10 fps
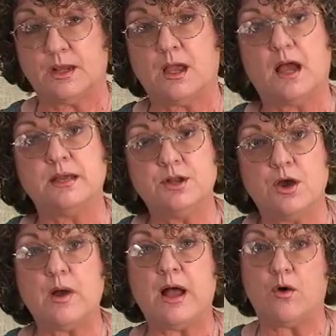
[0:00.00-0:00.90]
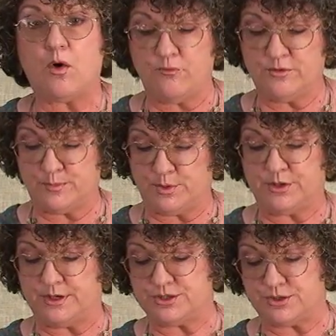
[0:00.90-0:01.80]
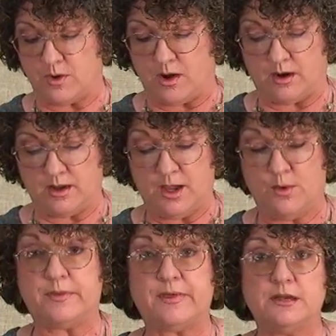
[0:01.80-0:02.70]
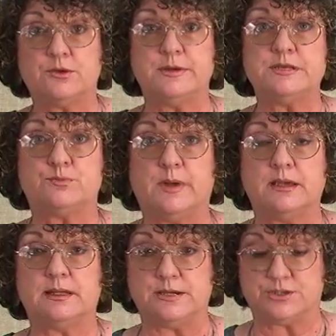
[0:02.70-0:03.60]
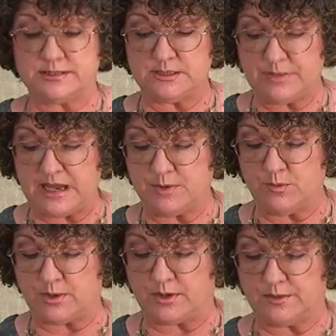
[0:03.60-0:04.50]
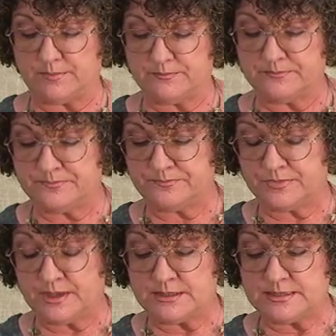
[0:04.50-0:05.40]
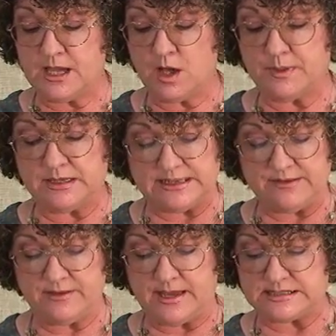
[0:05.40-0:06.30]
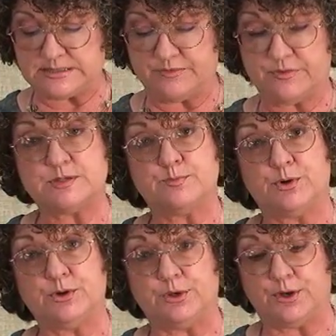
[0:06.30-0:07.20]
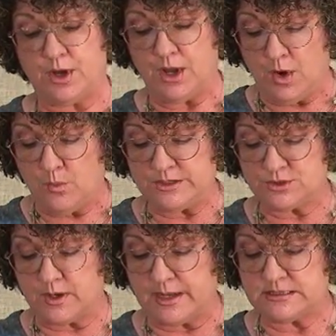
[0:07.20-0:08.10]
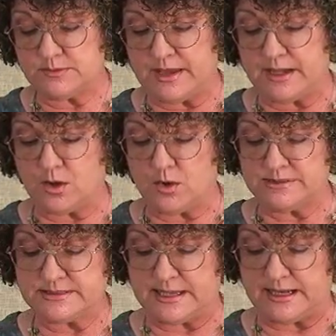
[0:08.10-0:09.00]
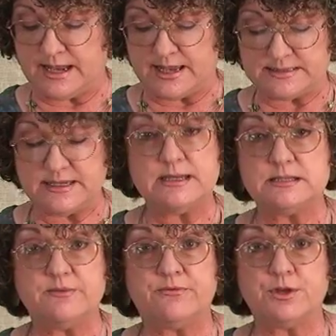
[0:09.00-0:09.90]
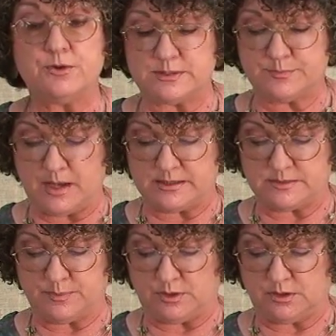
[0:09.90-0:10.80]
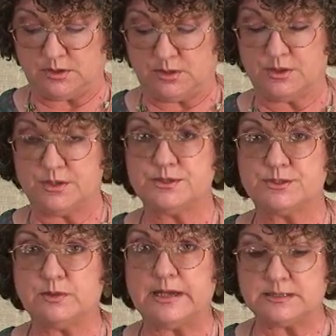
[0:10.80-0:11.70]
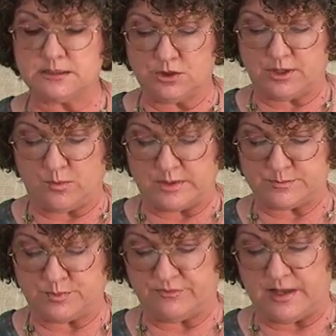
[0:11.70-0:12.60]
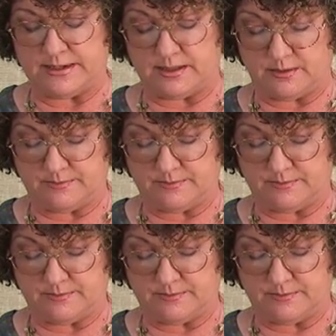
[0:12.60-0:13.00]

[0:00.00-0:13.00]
I know how overburdened you are with increased regulations and paperwork. To help alleviate some of this burden, we tried to make goal setting as easy for you as possible. So let's look at what's provided.